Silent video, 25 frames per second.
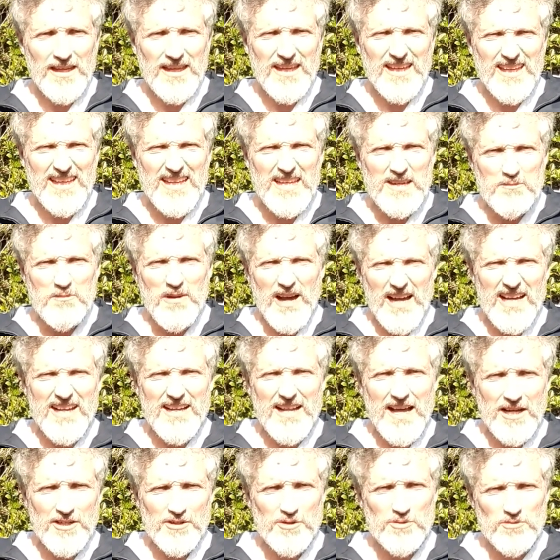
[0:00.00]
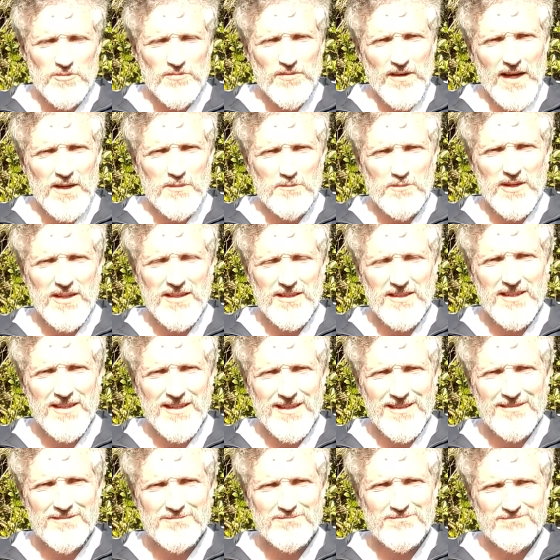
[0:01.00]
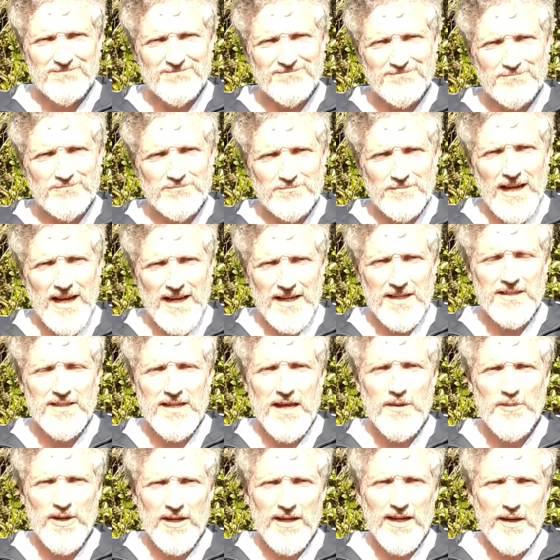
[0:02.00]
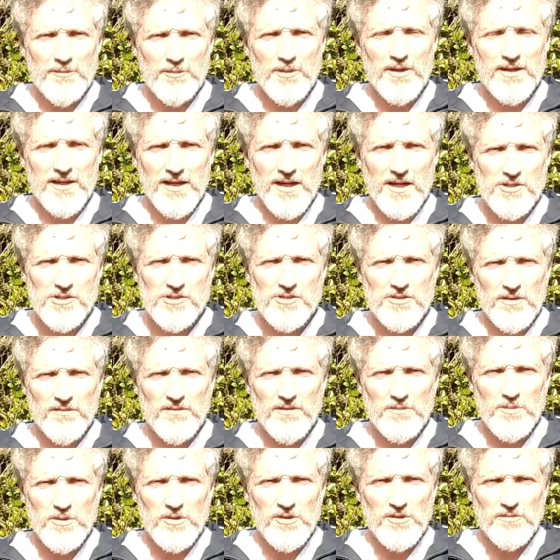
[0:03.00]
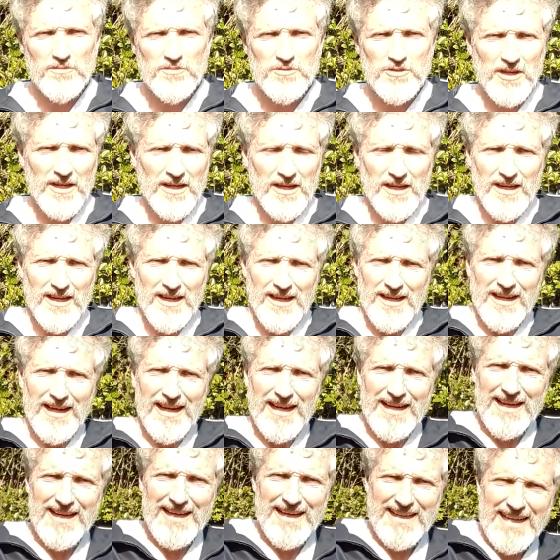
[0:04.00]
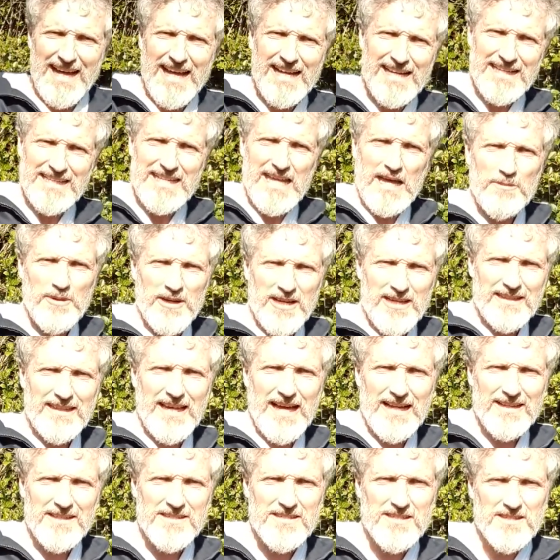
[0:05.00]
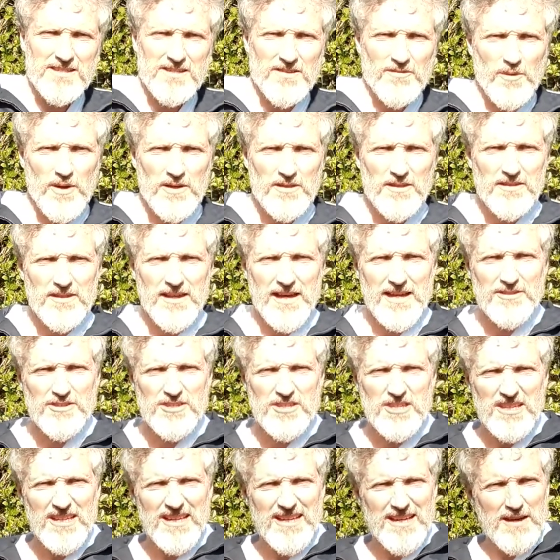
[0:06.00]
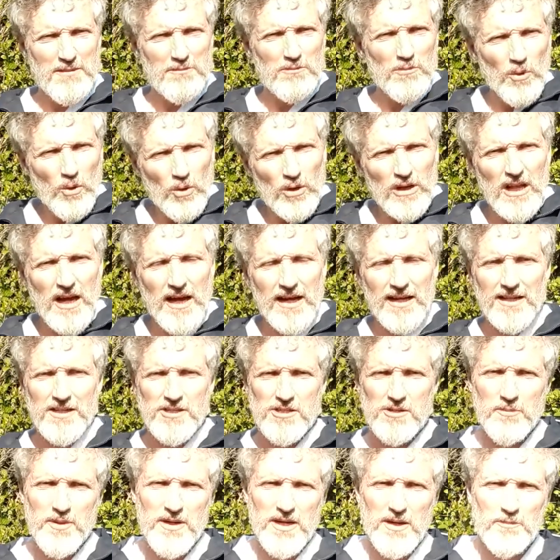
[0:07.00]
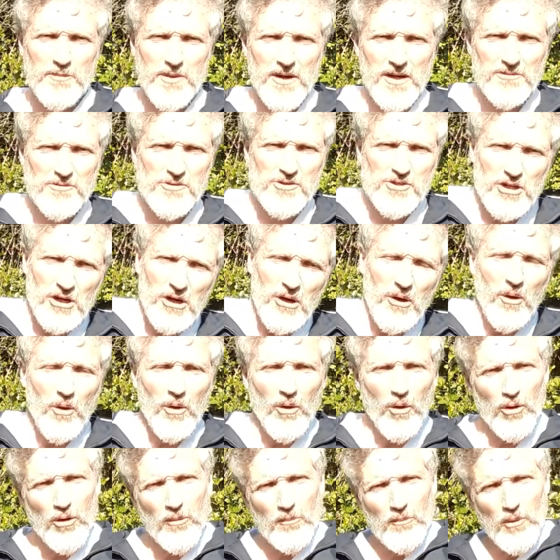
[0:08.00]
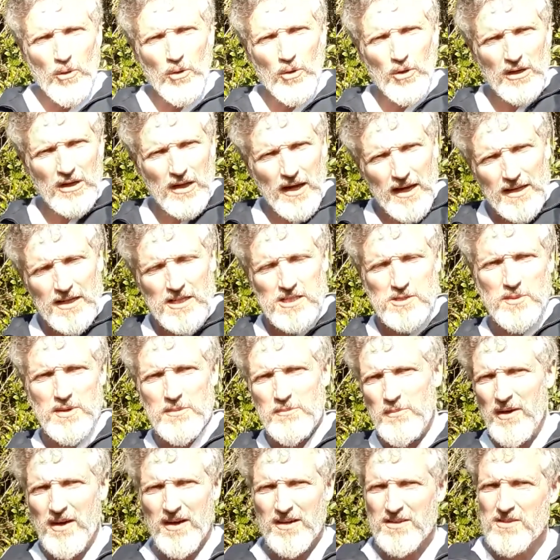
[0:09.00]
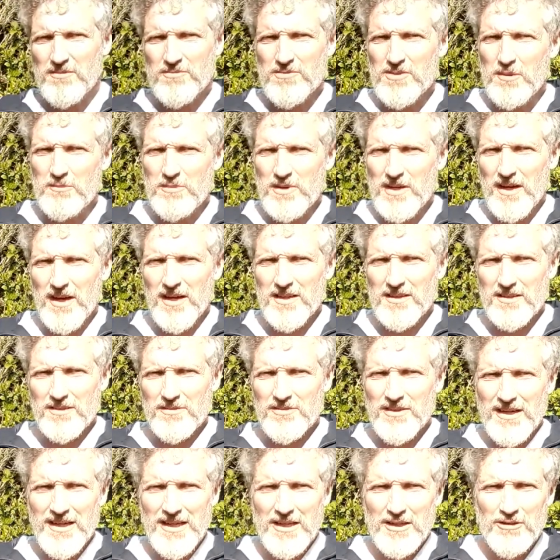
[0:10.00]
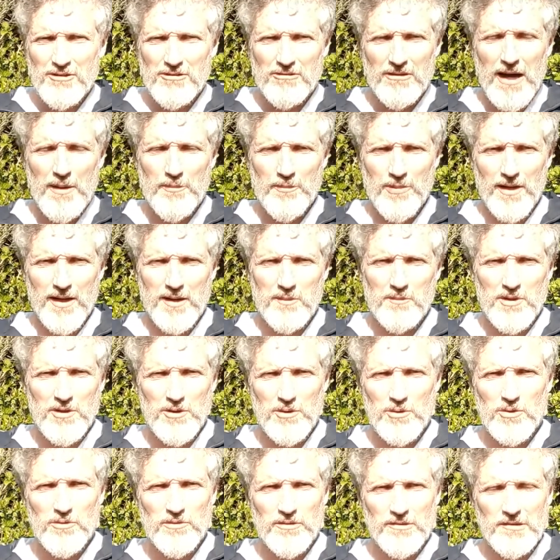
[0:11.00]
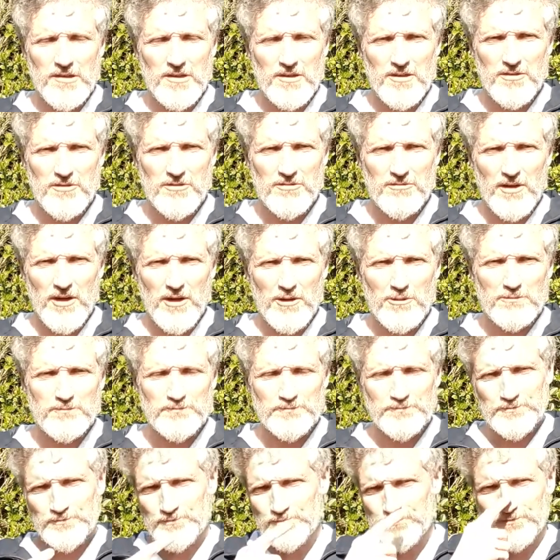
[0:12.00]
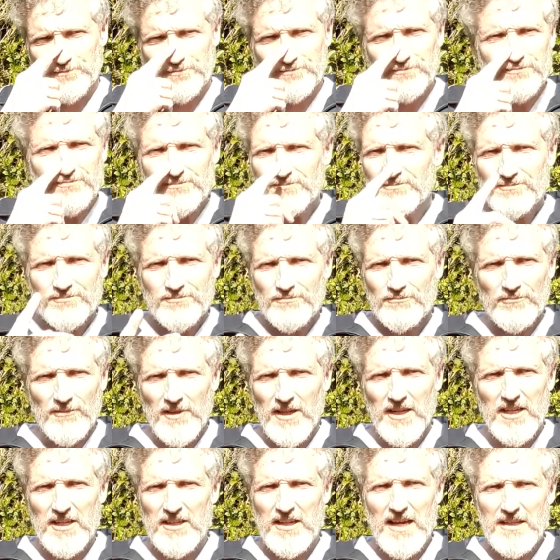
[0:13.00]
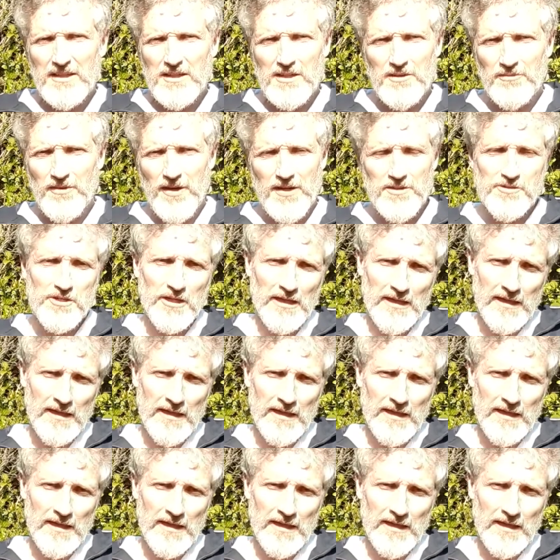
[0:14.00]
It may in actual fact be the academic application of the moves, an academic analysis of whether that's more likely to be a punch or more likely to be part of some kind of grappling maneuver and a throw. In any event,